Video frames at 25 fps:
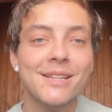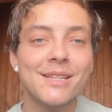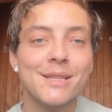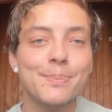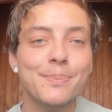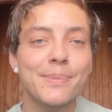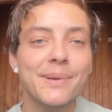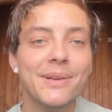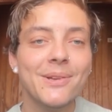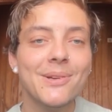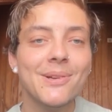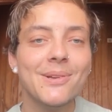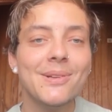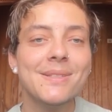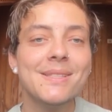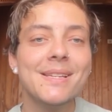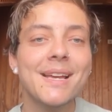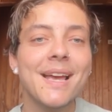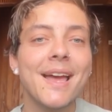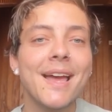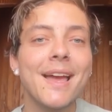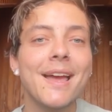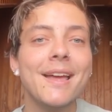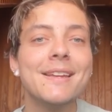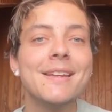build,
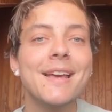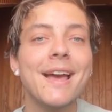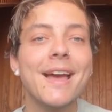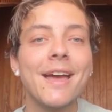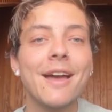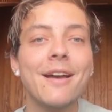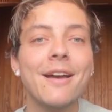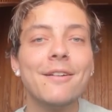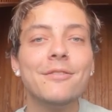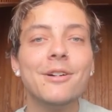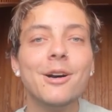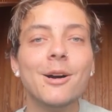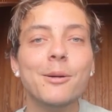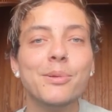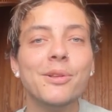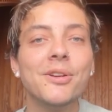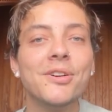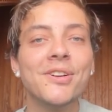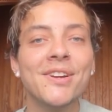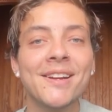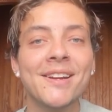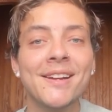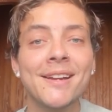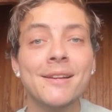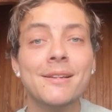and I have
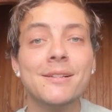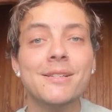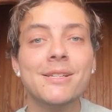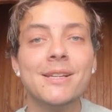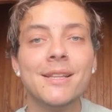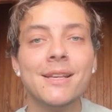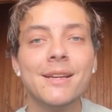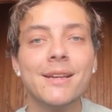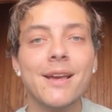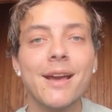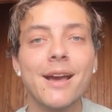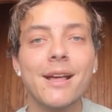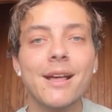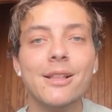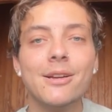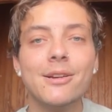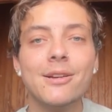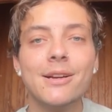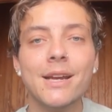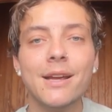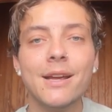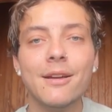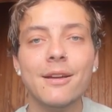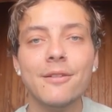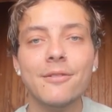uploaded it to the
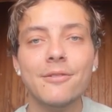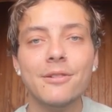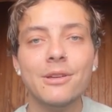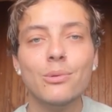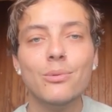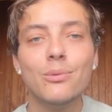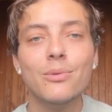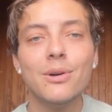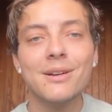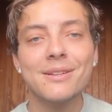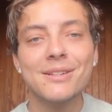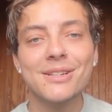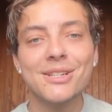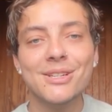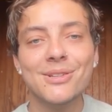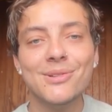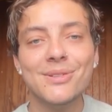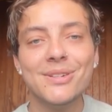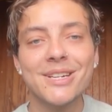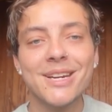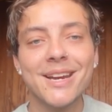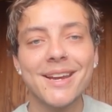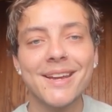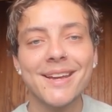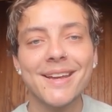gallery if you want to
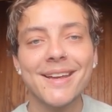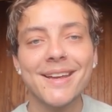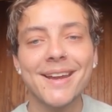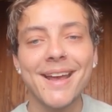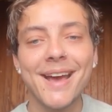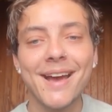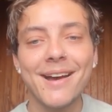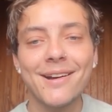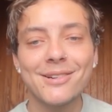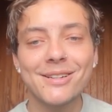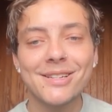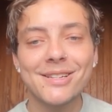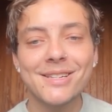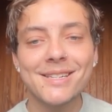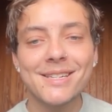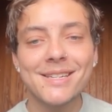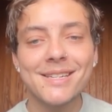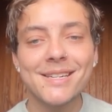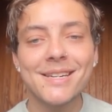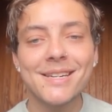check it out.